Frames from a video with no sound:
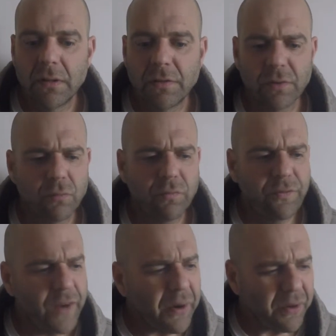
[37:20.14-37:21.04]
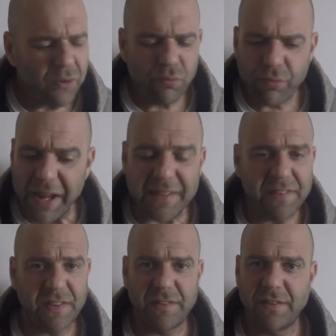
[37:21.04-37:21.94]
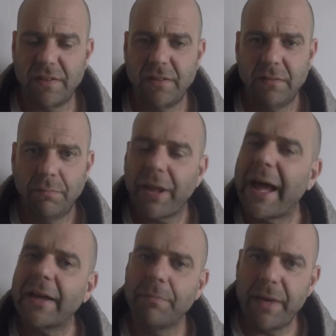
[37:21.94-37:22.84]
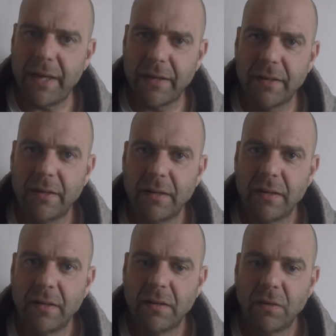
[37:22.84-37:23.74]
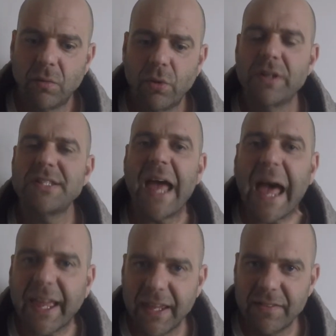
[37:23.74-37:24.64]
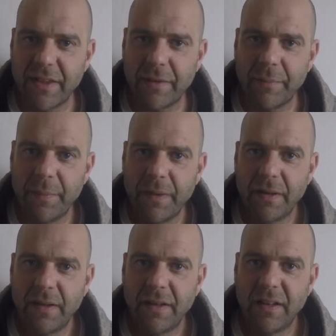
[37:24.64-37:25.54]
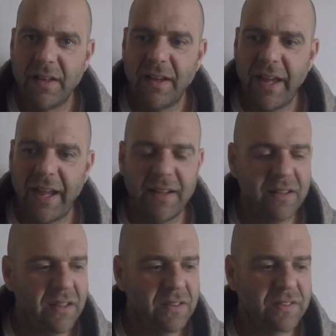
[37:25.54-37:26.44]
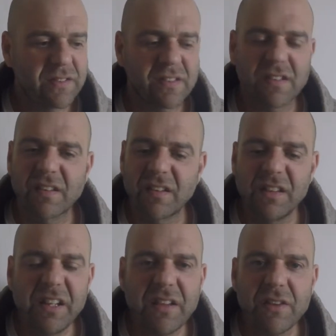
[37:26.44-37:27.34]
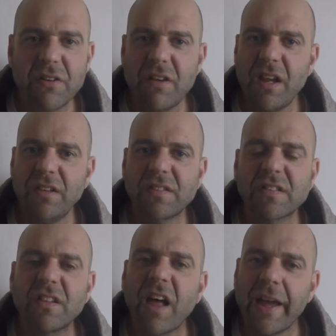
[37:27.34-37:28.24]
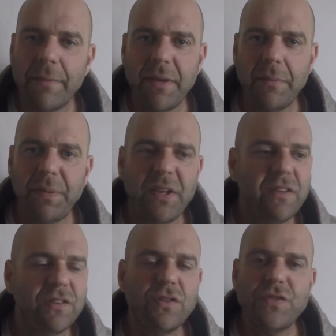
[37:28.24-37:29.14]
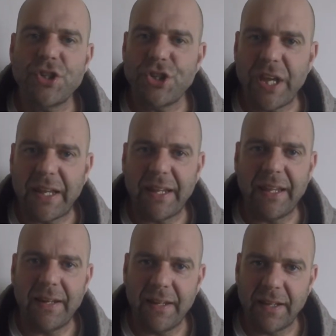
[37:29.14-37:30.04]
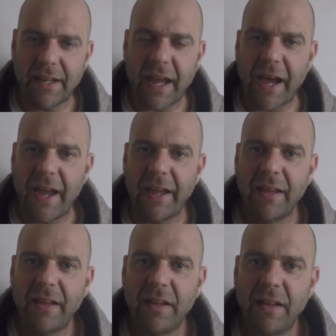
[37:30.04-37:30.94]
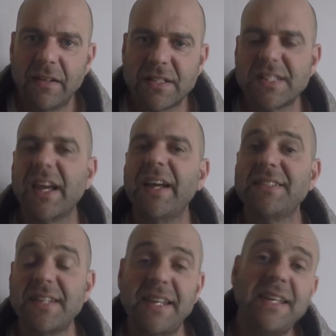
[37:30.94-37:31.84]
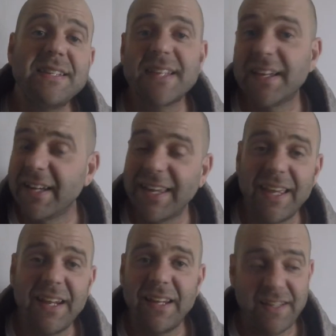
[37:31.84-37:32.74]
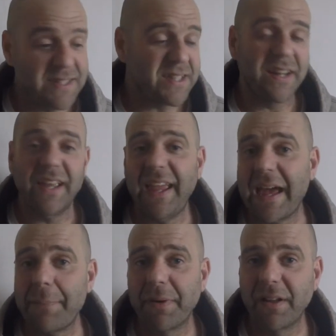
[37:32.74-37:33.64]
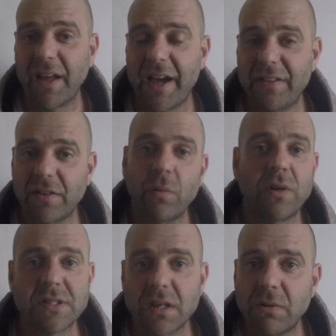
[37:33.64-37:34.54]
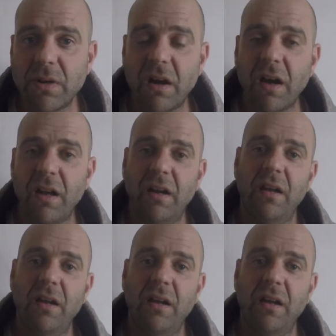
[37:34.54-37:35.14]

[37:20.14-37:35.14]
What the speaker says: some very racist black men were attacking them, and this slithering, slimy piece of shit Indian guy decides that he's gonna get it, he's gonna capitalize on what's going on.